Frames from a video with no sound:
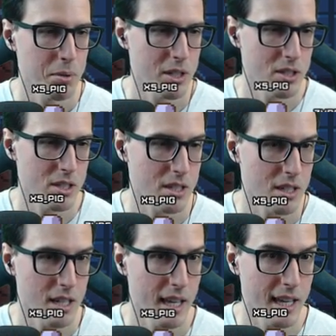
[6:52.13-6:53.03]
because
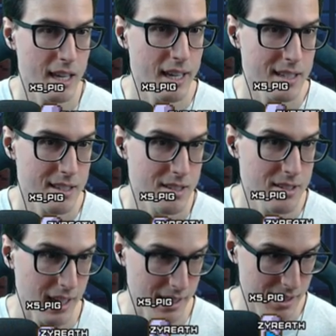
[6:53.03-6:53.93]
he gets
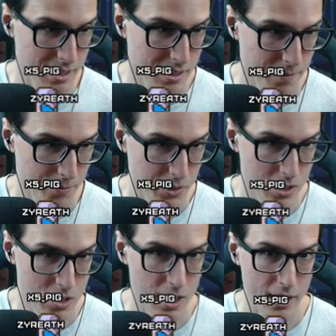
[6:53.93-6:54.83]
sent
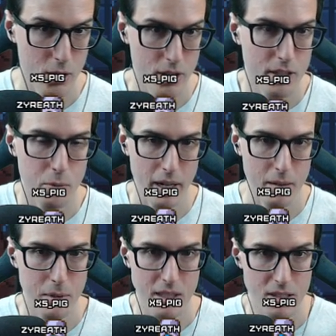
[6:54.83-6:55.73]
the psychotic
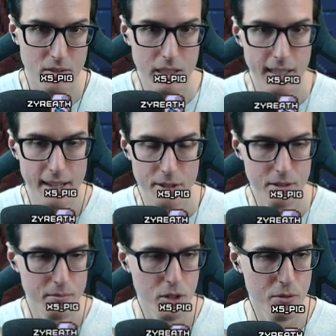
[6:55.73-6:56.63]
ramblings of the
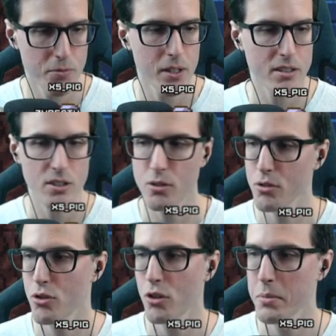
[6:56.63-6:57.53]
ladder. So
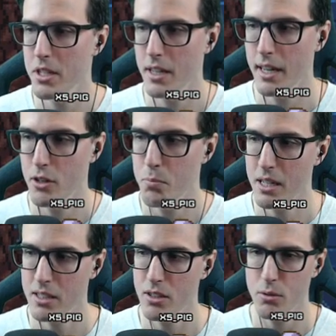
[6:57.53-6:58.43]
Fluxior's job as the guy who
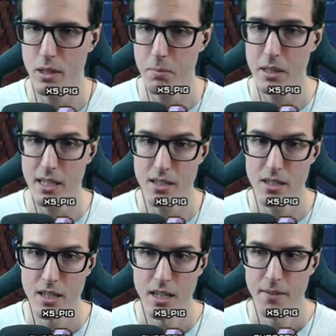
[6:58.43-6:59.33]
picks the
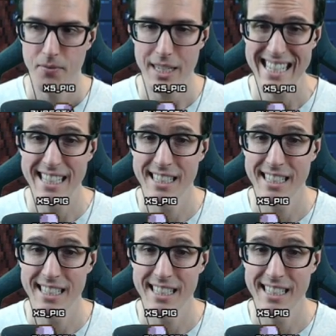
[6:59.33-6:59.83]
replays is